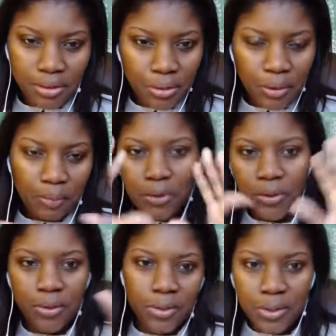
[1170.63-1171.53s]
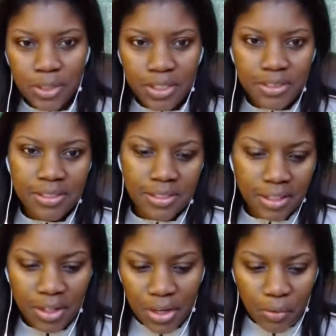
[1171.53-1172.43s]
little computer screens in
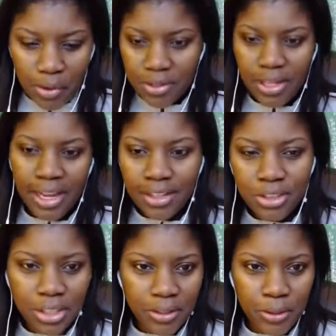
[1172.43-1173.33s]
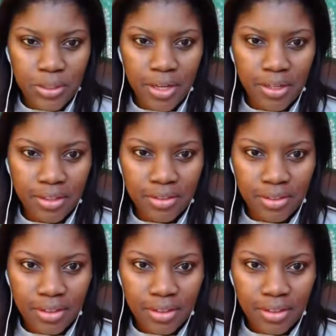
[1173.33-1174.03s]
there? Where are the hack checkers on it?